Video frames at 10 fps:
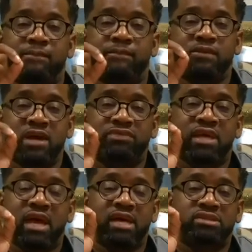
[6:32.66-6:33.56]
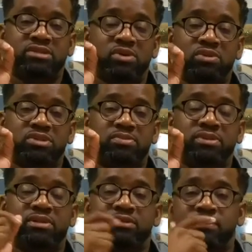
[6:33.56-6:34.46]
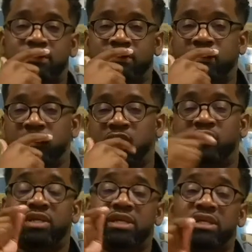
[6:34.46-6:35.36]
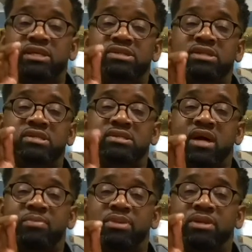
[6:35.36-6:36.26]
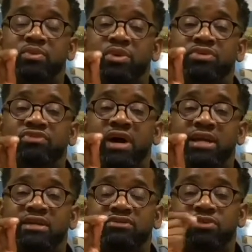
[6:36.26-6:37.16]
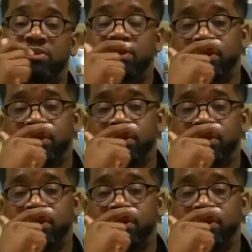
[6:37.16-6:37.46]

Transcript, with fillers: you have to ask the Holy Spirit, is this something worth fighting for?